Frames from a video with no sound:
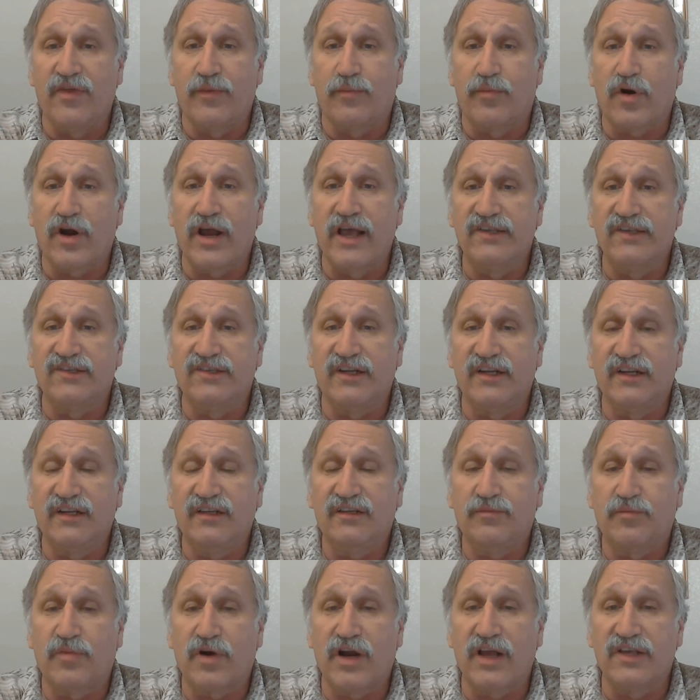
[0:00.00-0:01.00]

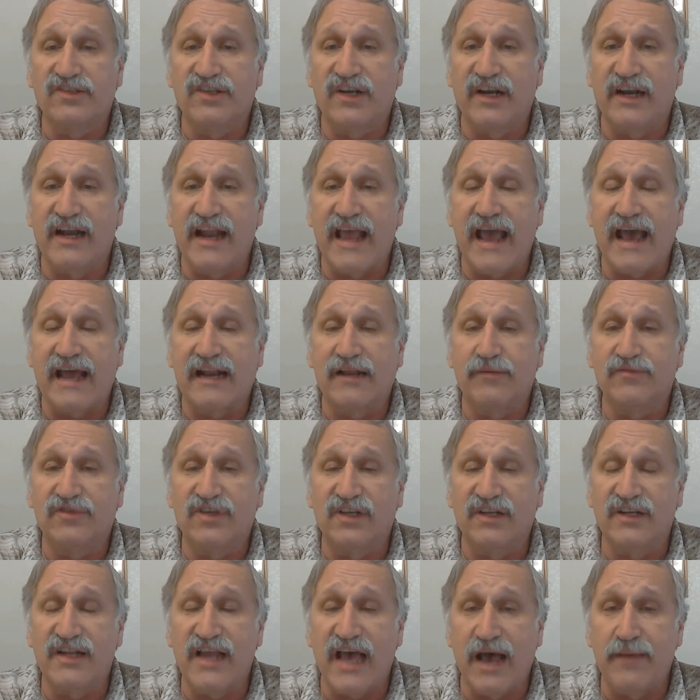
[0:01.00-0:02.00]
President Adams,
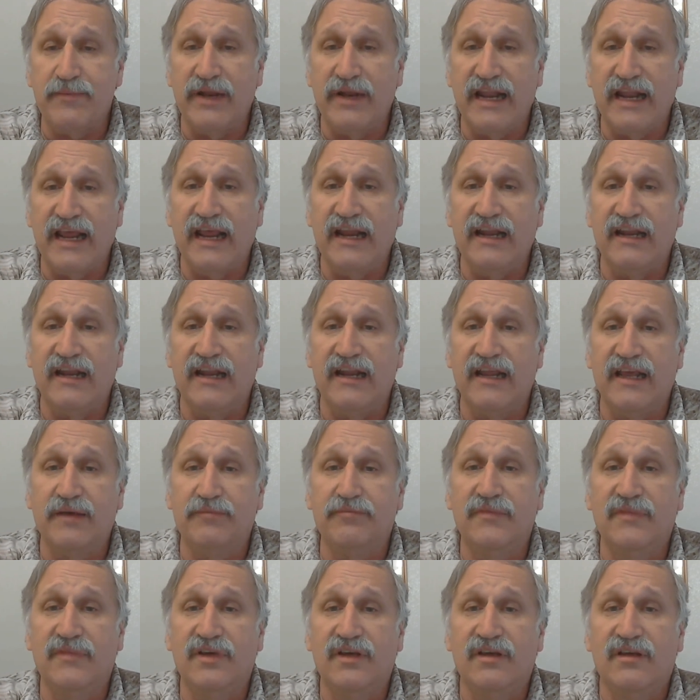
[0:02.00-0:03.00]
had nominated
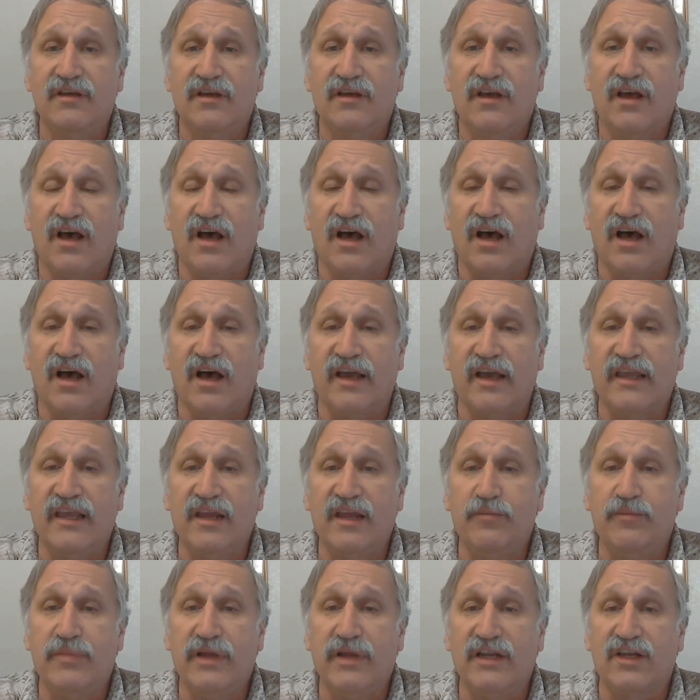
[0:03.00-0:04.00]
him.
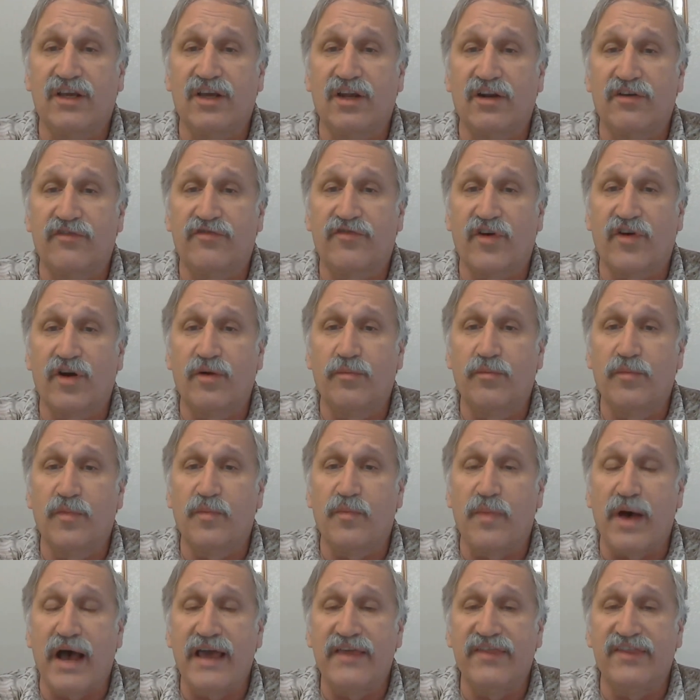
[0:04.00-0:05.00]
He'd been
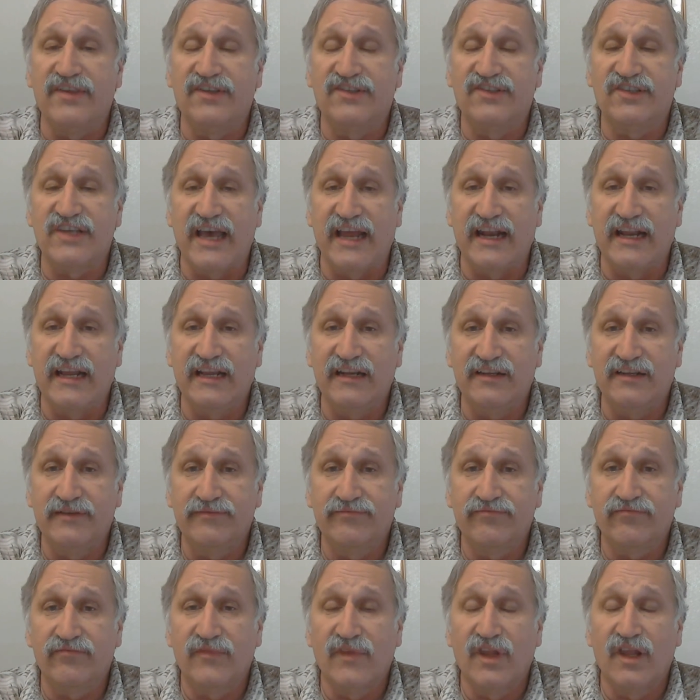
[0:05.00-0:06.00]
confirmed by the Senate.
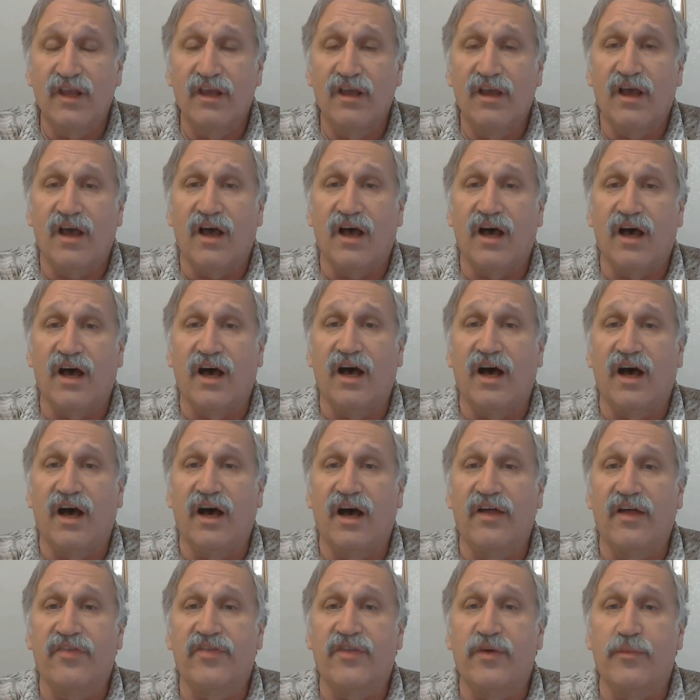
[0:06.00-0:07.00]

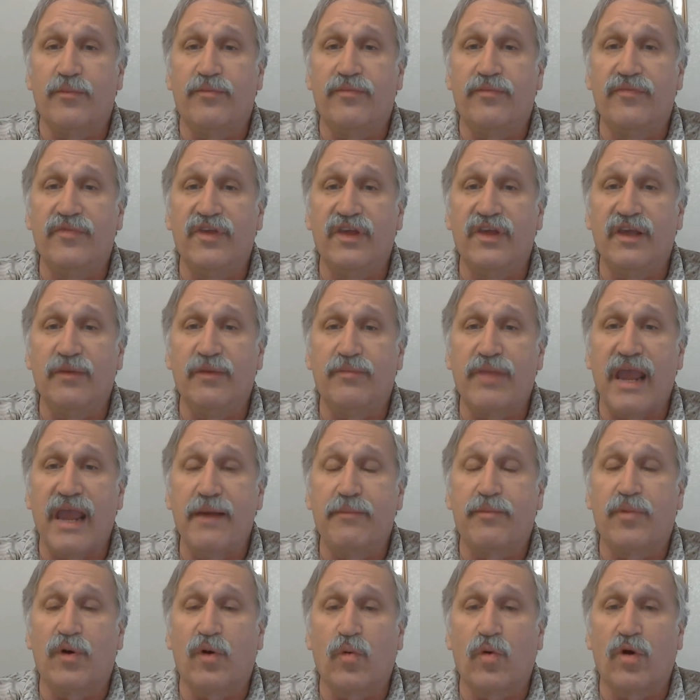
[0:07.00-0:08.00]
The
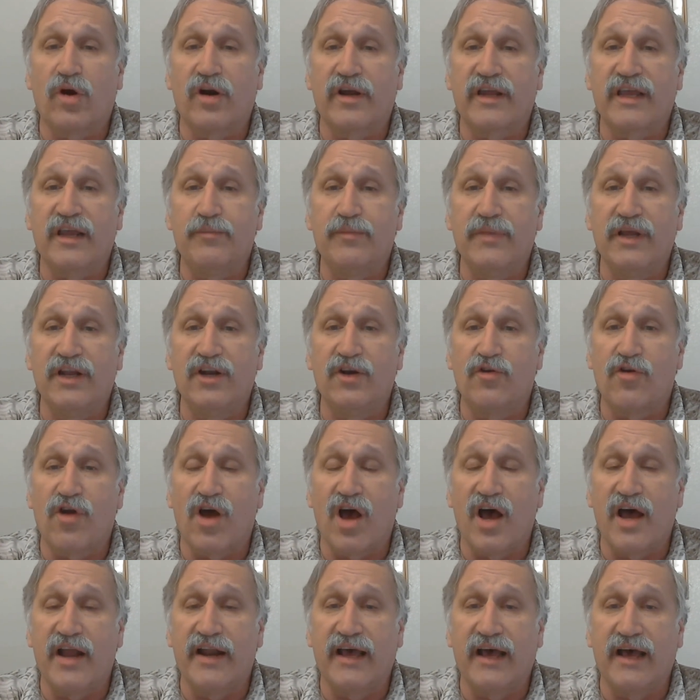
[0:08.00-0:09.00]
paperwork had been
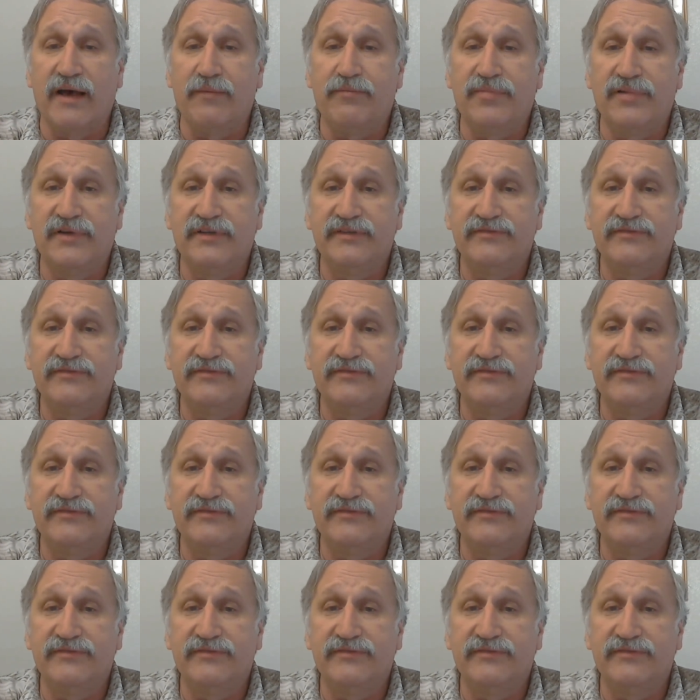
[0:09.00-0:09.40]
drawn up.